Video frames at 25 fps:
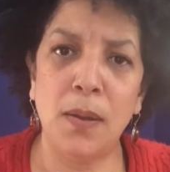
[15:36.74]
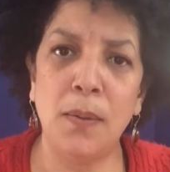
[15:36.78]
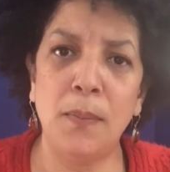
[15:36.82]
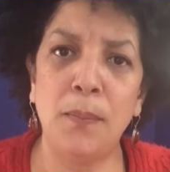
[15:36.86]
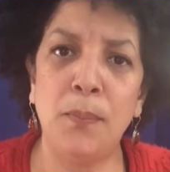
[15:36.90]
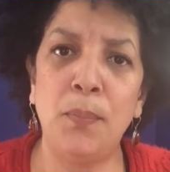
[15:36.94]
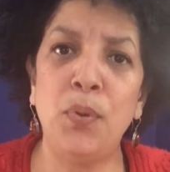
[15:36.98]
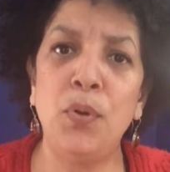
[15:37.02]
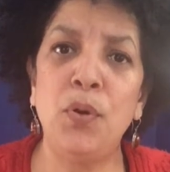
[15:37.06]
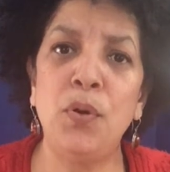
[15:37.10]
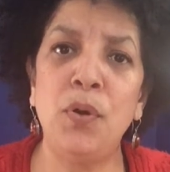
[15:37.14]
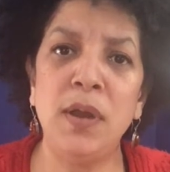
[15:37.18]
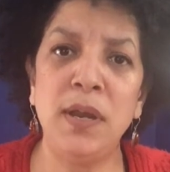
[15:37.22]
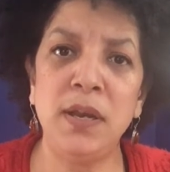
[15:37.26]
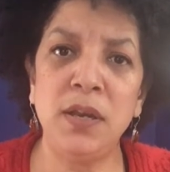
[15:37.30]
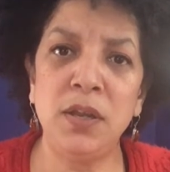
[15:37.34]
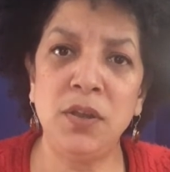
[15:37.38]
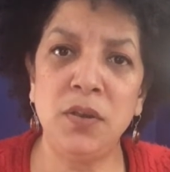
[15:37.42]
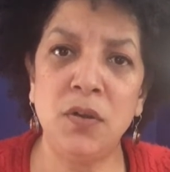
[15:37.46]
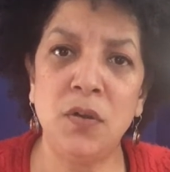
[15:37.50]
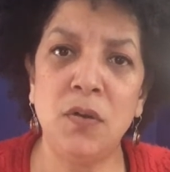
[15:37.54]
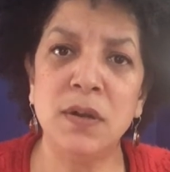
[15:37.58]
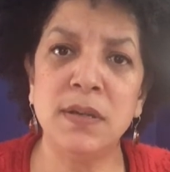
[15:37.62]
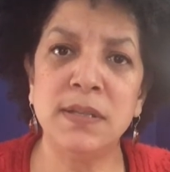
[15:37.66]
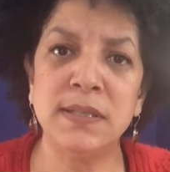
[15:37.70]
put
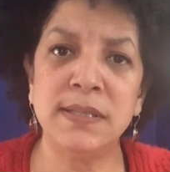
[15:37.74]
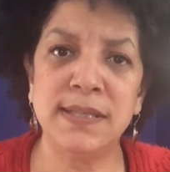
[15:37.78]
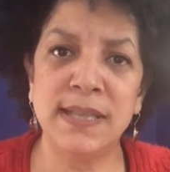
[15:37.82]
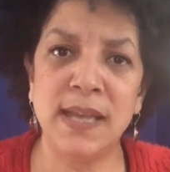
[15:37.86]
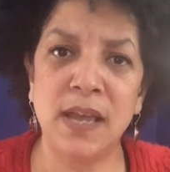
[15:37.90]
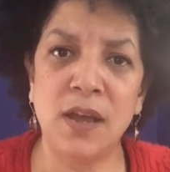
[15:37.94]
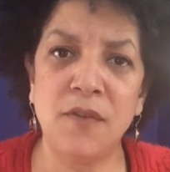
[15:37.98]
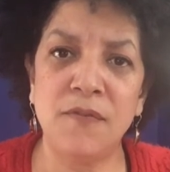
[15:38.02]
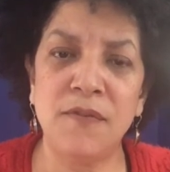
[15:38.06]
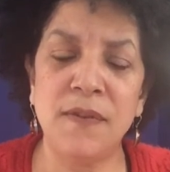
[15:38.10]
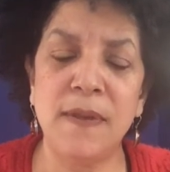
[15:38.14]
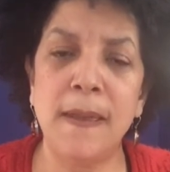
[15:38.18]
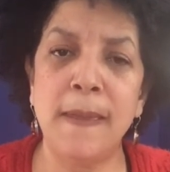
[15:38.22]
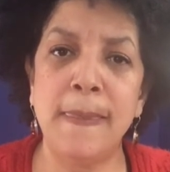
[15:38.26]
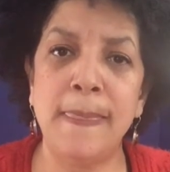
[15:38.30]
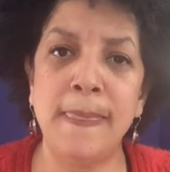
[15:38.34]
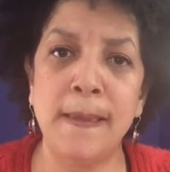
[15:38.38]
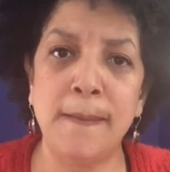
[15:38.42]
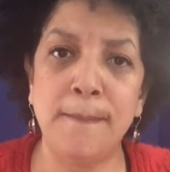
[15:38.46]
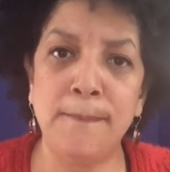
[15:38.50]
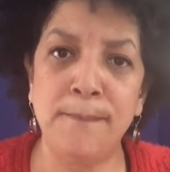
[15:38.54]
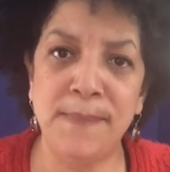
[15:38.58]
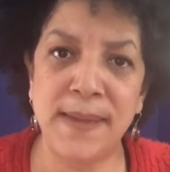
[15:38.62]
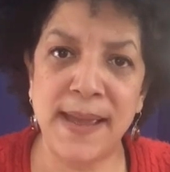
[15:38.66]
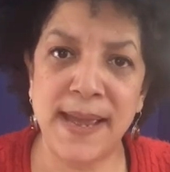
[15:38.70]
yourself in
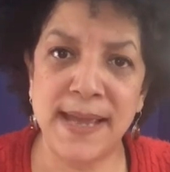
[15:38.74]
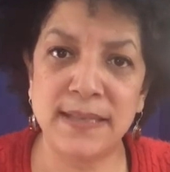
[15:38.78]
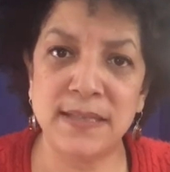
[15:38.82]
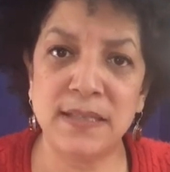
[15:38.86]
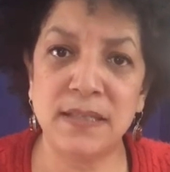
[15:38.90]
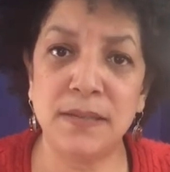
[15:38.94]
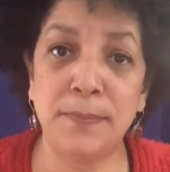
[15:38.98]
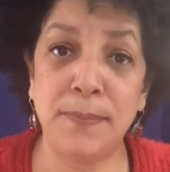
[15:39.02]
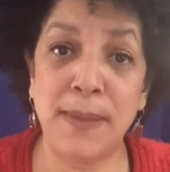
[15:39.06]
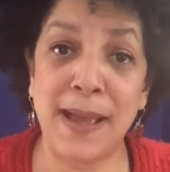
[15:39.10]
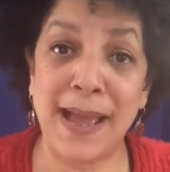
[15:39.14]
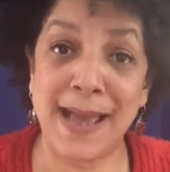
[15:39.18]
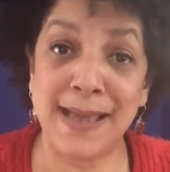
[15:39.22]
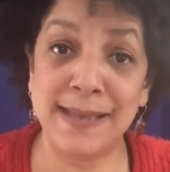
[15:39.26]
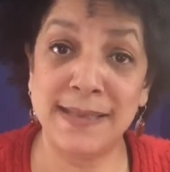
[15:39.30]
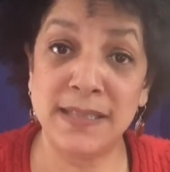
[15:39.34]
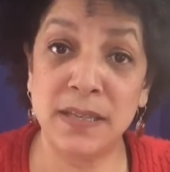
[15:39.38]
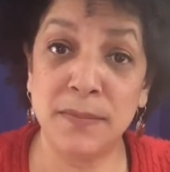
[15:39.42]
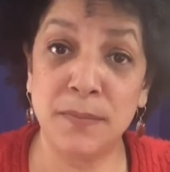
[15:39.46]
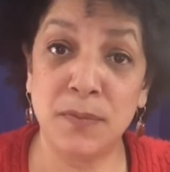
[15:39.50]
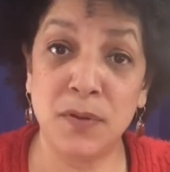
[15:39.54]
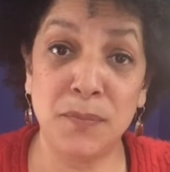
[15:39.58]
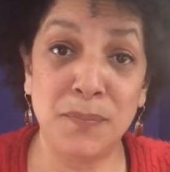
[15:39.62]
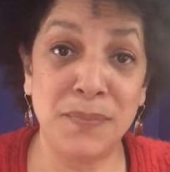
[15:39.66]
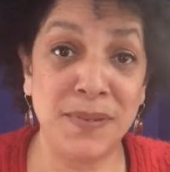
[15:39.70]
the best
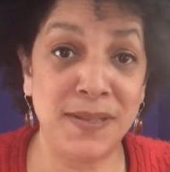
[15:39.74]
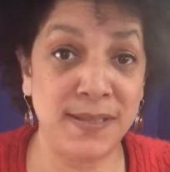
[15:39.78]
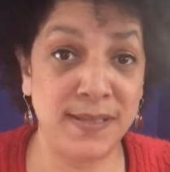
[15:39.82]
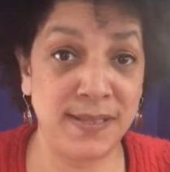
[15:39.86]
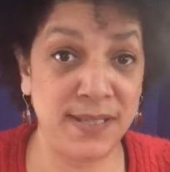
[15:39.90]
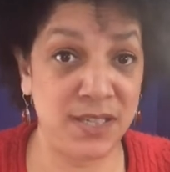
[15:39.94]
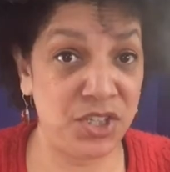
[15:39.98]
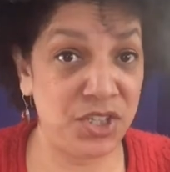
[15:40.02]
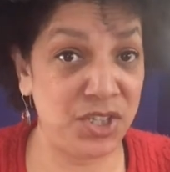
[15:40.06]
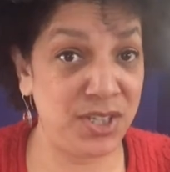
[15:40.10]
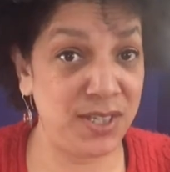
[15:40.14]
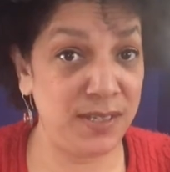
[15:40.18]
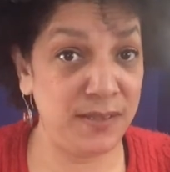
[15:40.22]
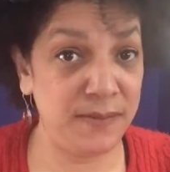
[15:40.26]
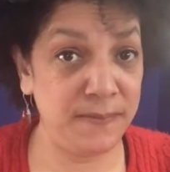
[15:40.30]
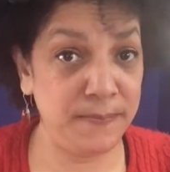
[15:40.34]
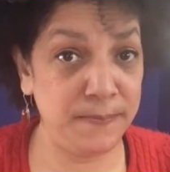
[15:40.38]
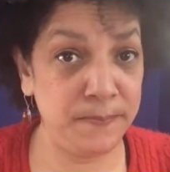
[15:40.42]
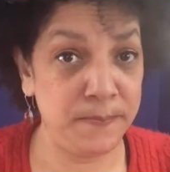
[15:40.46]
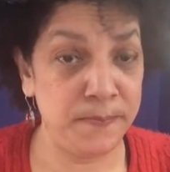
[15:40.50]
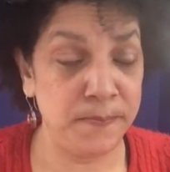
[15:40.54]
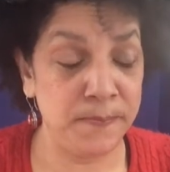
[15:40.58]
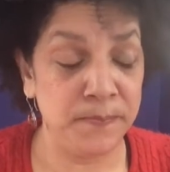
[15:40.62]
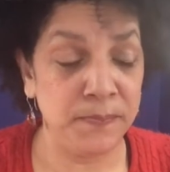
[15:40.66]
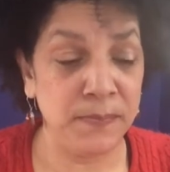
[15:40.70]
possible position,
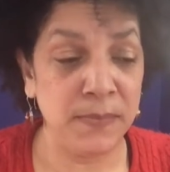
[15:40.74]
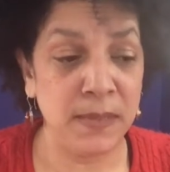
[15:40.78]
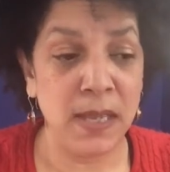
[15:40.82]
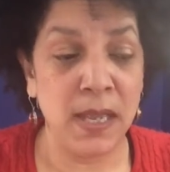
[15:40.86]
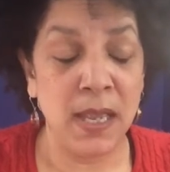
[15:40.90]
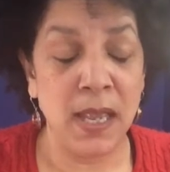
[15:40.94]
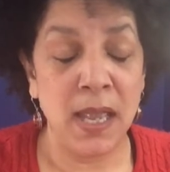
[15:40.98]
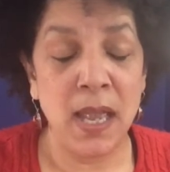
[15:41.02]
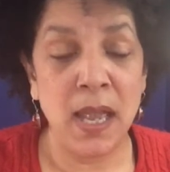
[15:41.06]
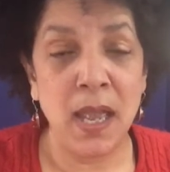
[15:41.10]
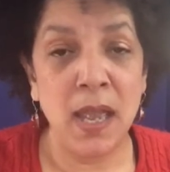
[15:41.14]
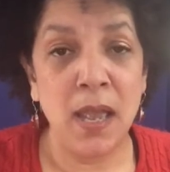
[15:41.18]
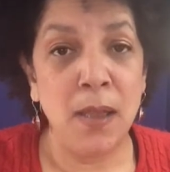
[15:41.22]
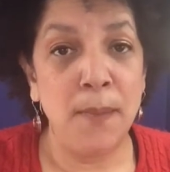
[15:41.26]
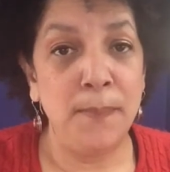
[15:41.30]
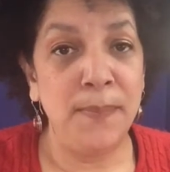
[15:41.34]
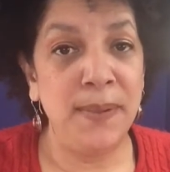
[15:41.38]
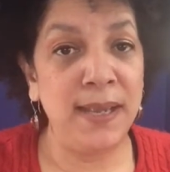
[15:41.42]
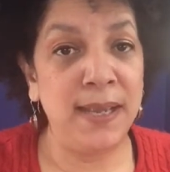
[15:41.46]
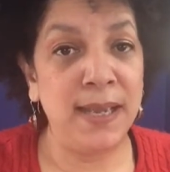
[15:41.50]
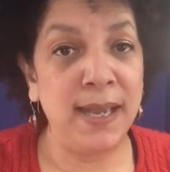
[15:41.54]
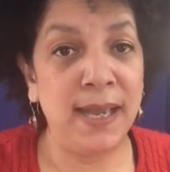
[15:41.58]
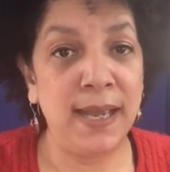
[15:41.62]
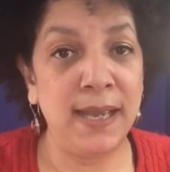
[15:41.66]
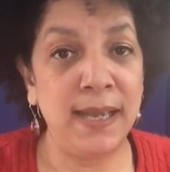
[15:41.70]

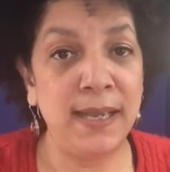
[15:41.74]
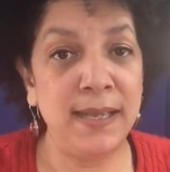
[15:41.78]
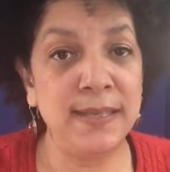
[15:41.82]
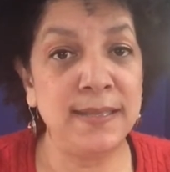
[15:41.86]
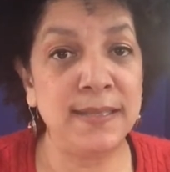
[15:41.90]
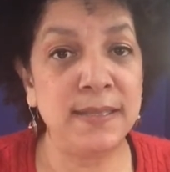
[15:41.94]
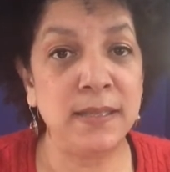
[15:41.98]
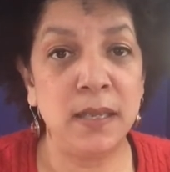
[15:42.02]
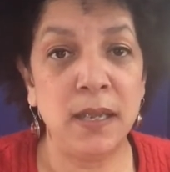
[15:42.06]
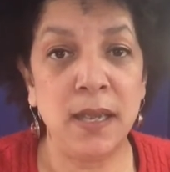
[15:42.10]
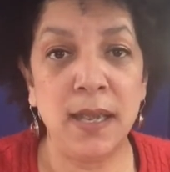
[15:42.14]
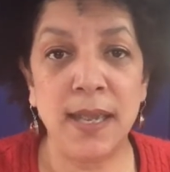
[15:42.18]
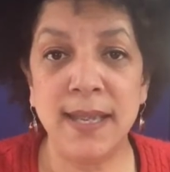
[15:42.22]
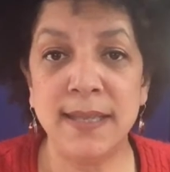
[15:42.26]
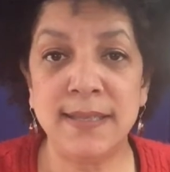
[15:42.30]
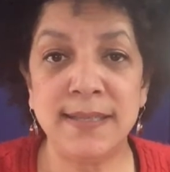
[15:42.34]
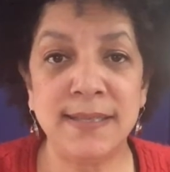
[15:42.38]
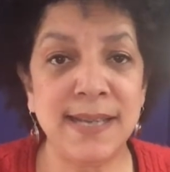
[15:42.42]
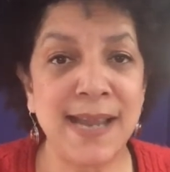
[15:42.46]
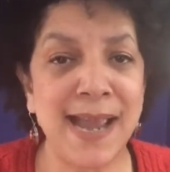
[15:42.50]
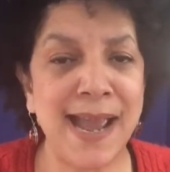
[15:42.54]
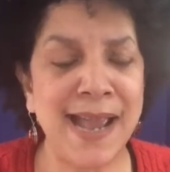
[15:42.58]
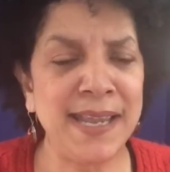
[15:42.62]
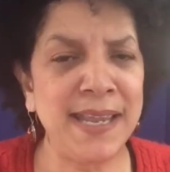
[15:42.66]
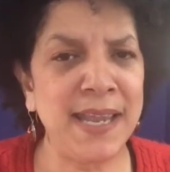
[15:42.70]
because it's
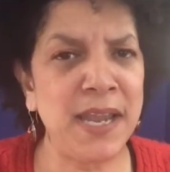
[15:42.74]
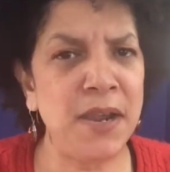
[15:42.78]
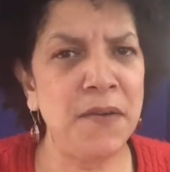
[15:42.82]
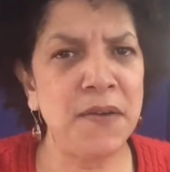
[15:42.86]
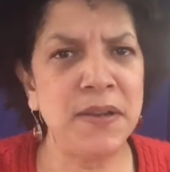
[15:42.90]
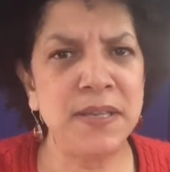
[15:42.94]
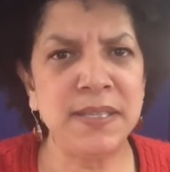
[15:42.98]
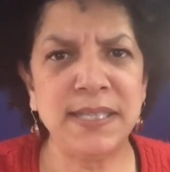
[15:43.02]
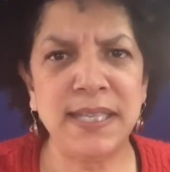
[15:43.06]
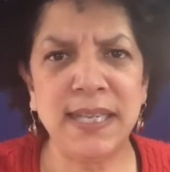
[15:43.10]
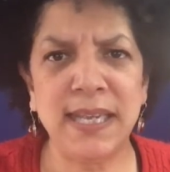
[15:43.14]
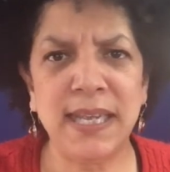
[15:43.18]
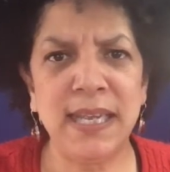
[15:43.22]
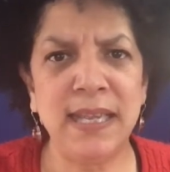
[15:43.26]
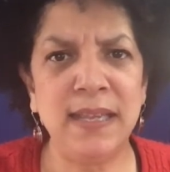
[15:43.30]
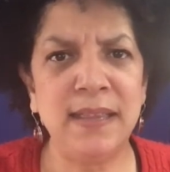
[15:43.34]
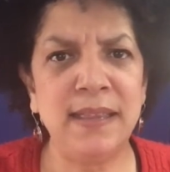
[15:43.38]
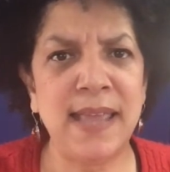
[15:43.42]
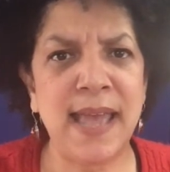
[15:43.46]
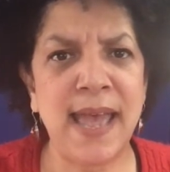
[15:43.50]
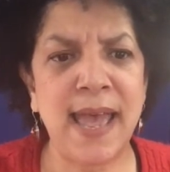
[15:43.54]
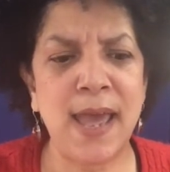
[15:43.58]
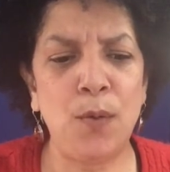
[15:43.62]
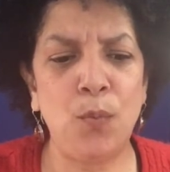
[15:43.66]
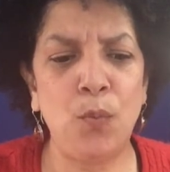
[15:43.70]
not guaranteed
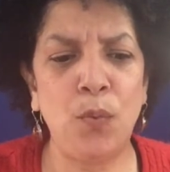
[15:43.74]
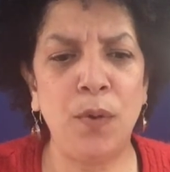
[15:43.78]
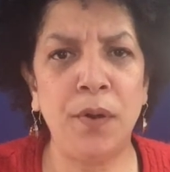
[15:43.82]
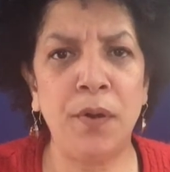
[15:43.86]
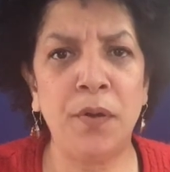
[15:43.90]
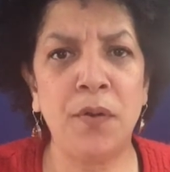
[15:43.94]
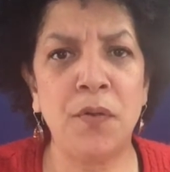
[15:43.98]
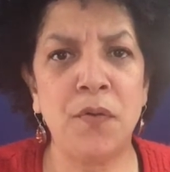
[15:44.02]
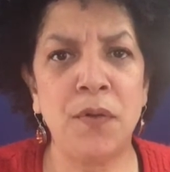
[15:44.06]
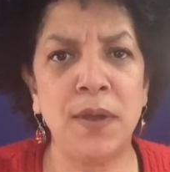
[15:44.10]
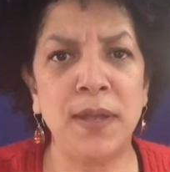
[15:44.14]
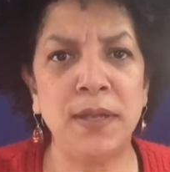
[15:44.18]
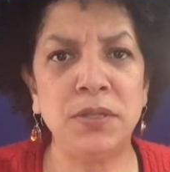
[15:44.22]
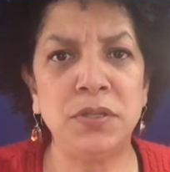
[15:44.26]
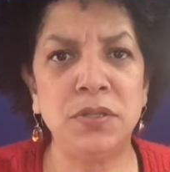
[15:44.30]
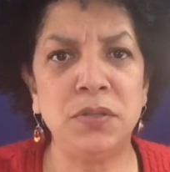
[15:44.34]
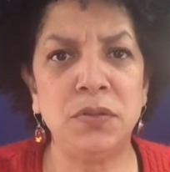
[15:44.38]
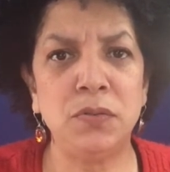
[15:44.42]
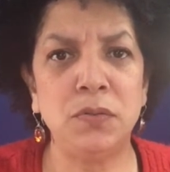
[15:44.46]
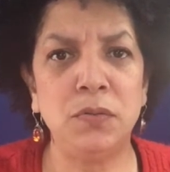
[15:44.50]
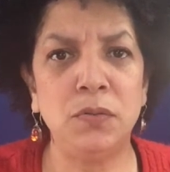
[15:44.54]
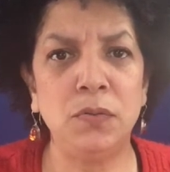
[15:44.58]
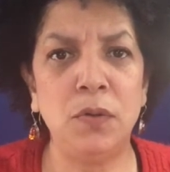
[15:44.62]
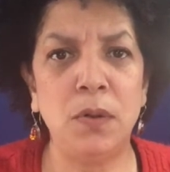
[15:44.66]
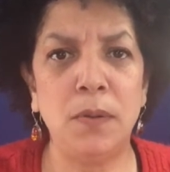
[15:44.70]
that we're going
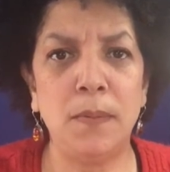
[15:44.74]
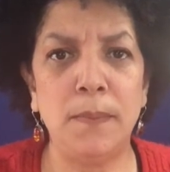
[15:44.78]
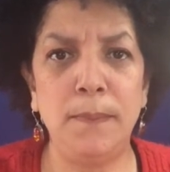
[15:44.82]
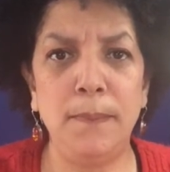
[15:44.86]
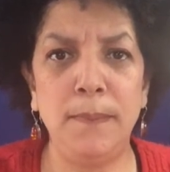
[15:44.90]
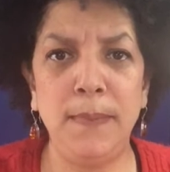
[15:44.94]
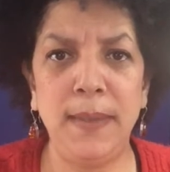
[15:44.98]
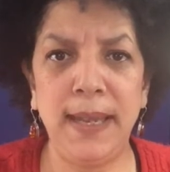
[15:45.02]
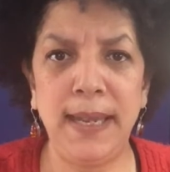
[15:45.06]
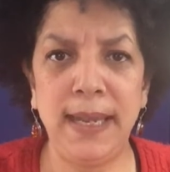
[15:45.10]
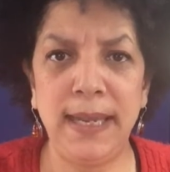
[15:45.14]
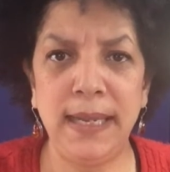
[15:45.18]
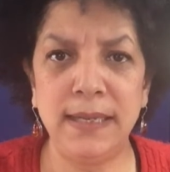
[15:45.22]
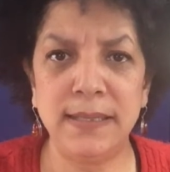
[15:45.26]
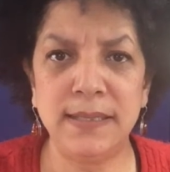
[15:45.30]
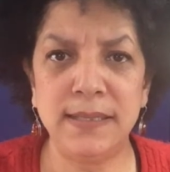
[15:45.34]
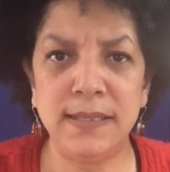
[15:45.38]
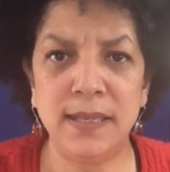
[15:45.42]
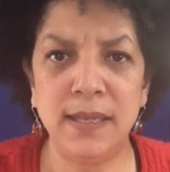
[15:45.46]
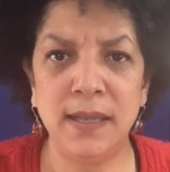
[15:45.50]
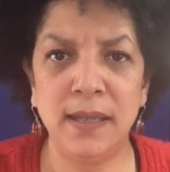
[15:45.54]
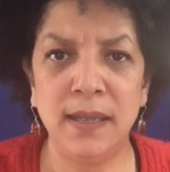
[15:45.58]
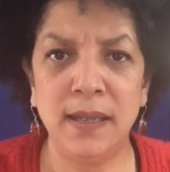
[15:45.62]
to meet